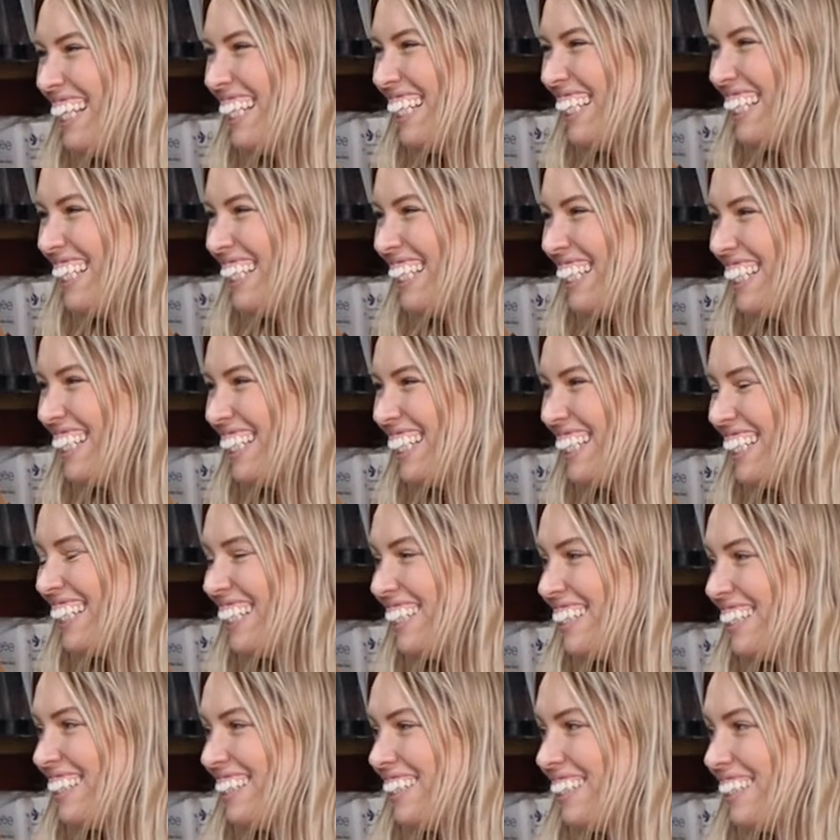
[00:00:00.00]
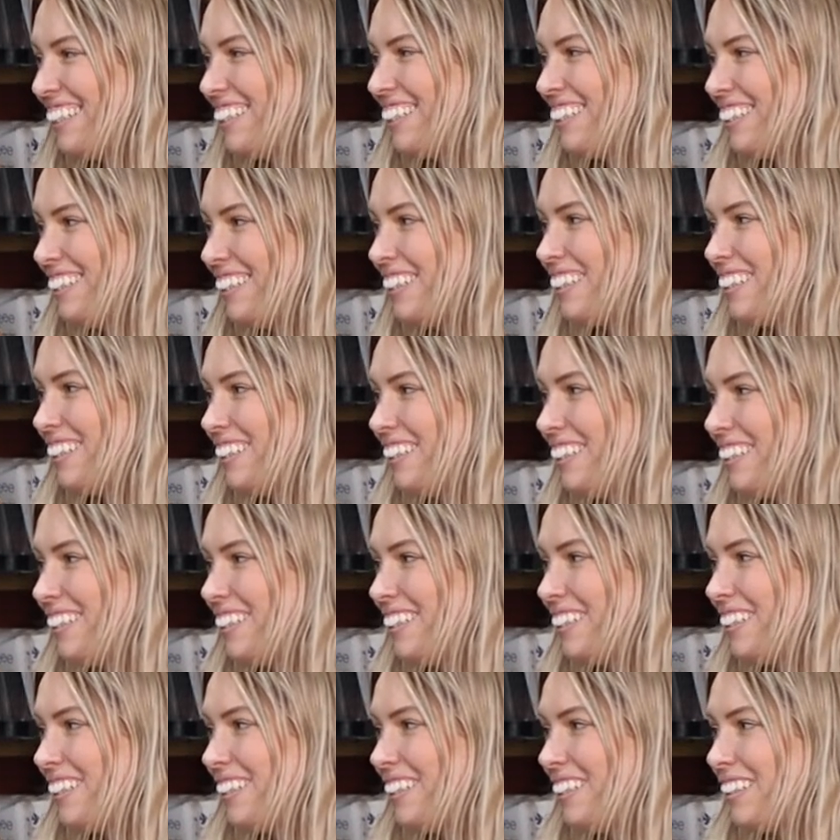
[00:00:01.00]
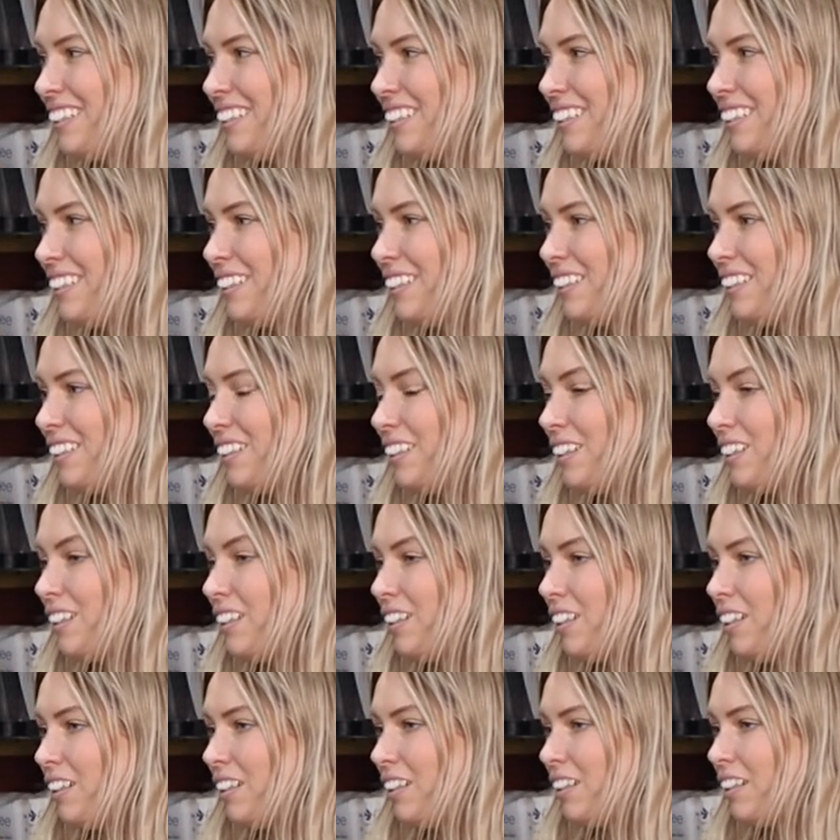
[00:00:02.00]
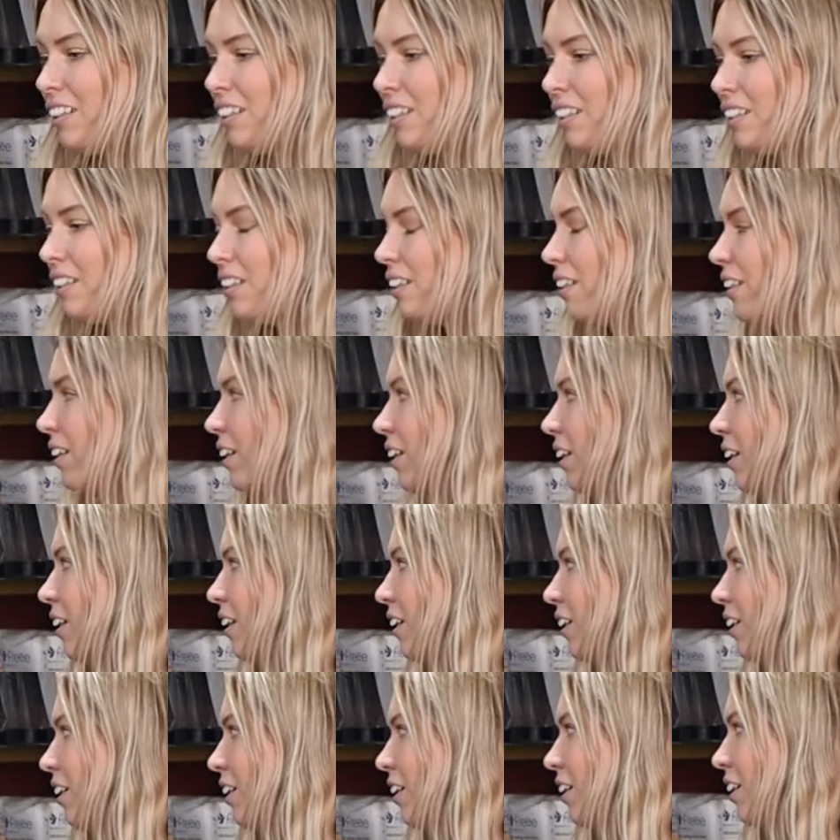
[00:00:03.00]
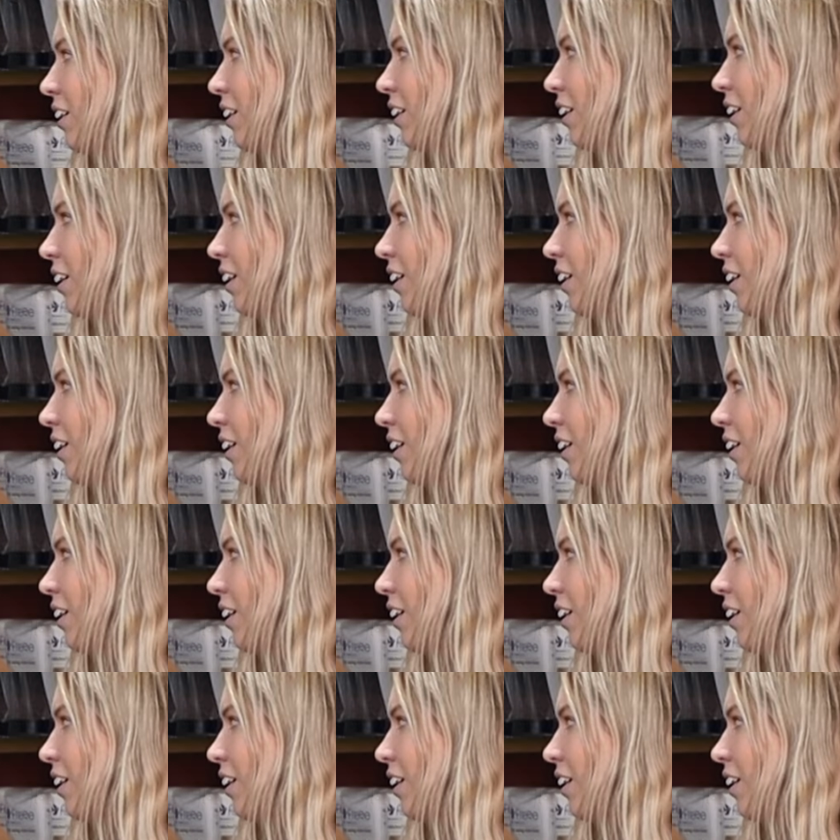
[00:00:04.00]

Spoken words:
This person isn't speaking.